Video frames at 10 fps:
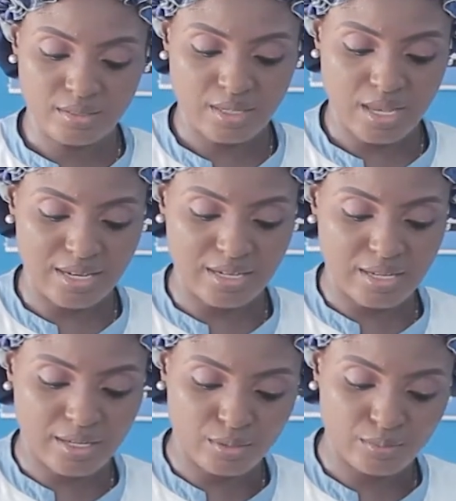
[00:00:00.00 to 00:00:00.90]
and
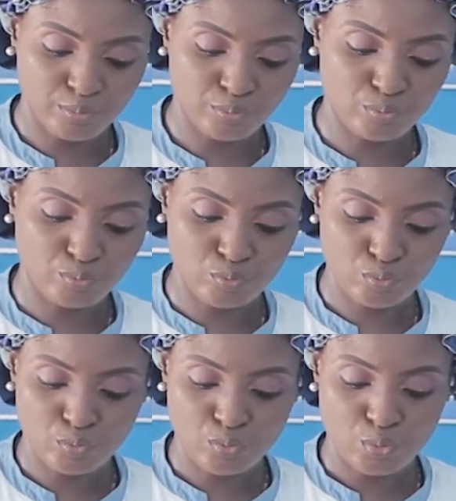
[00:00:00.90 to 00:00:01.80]
then
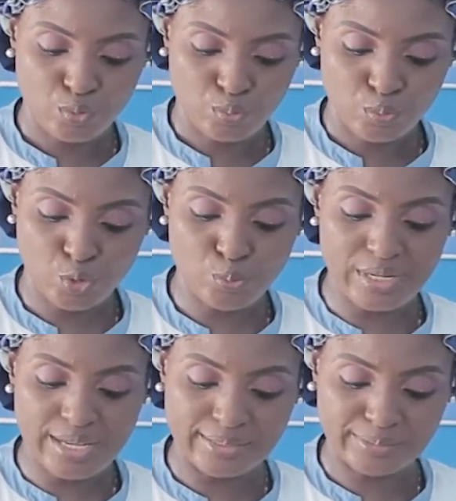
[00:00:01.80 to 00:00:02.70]
you
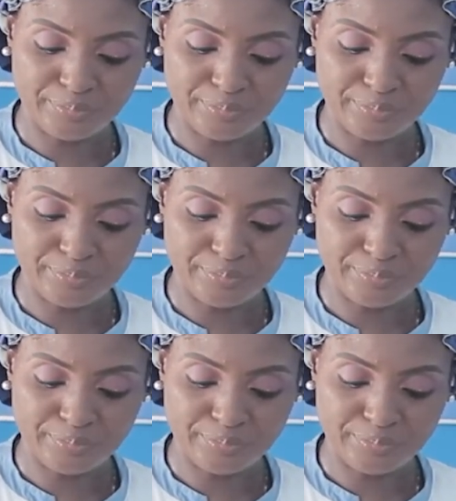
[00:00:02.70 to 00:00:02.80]
blend.